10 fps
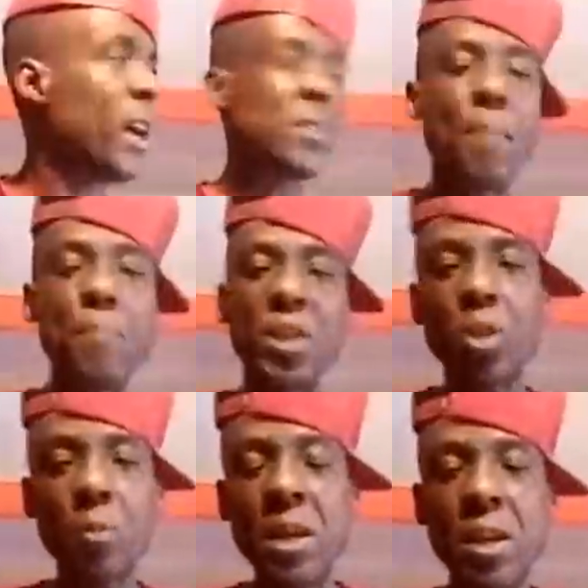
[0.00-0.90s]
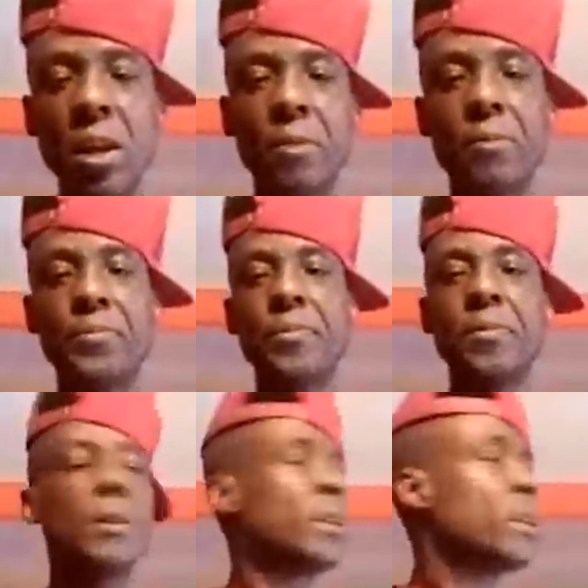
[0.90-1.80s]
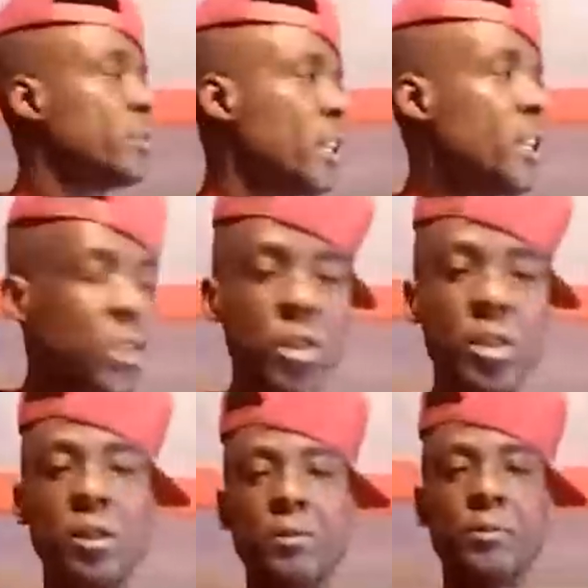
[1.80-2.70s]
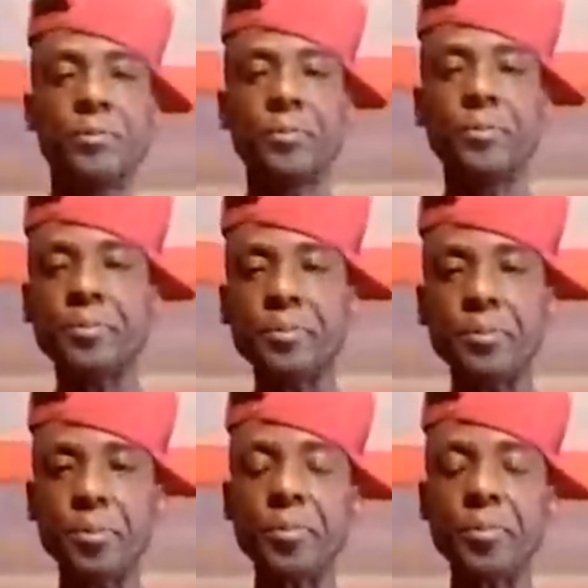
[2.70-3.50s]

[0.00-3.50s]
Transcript: as a Metro Media. DJ. Mm-hmm.